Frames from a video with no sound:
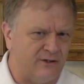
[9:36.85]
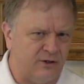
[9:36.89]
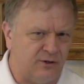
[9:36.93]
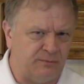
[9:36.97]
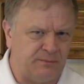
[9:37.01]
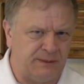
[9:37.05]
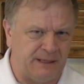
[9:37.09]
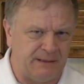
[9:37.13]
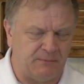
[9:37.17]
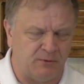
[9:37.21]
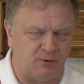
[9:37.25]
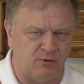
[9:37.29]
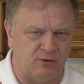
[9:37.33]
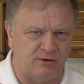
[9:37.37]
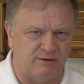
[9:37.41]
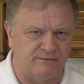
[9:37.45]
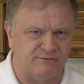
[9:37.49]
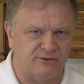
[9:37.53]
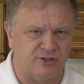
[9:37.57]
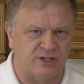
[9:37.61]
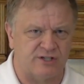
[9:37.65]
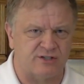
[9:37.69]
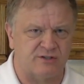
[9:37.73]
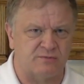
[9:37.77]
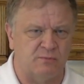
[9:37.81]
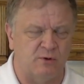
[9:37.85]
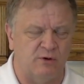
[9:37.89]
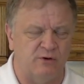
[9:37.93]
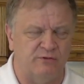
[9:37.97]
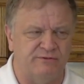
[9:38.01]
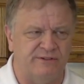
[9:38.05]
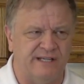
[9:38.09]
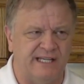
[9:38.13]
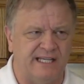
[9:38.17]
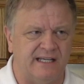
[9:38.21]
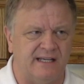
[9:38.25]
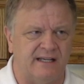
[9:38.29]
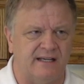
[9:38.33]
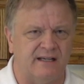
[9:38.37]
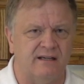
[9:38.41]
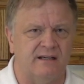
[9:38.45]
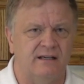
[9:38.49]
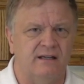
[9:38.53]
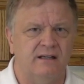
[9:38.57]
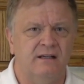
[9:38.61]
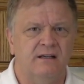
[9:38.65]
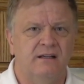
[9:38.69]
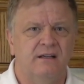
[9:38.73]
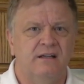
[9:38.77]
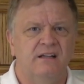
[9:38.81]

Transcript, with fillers: new people who have just moved in,